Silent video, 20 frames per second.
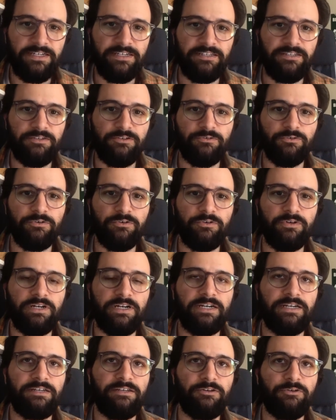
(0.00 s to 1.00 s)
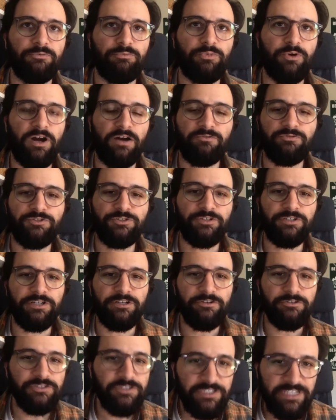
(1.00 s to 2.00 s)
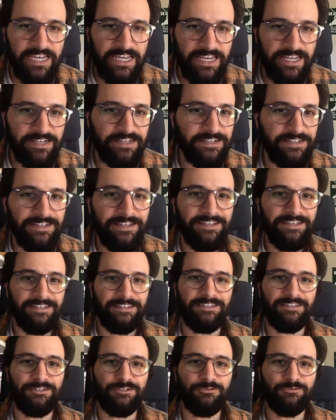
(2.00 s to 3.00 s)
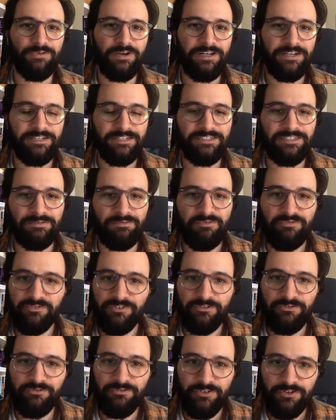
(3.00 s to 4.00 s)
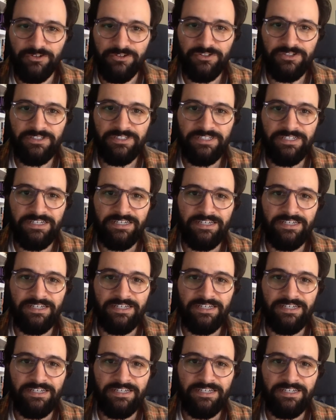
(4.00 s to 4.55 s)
Your prof should understand that you're writing some of your first